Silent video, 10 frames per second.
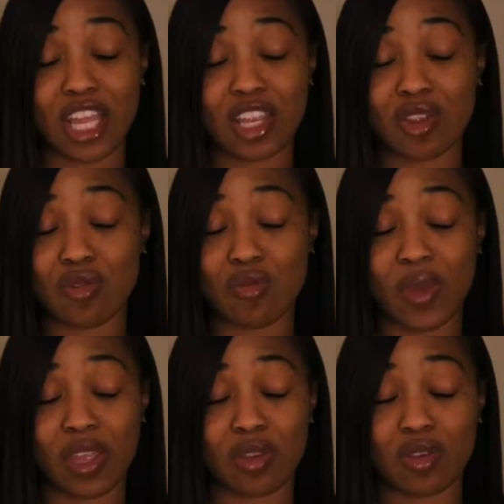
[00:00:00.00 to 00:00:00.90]
and
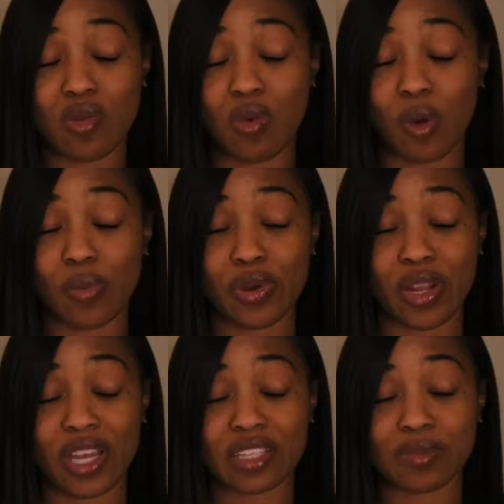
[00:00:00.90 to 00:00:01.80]
you won't put
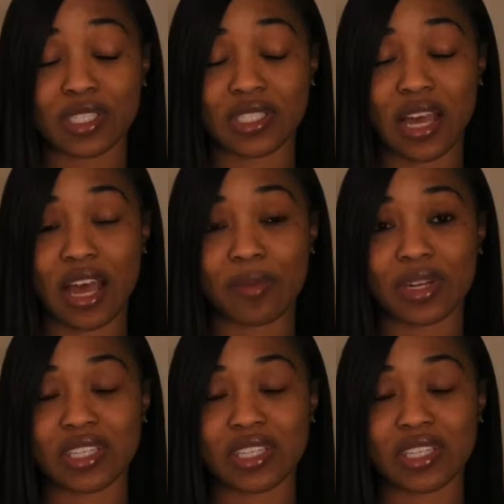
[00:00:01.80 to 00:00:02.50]
as much time and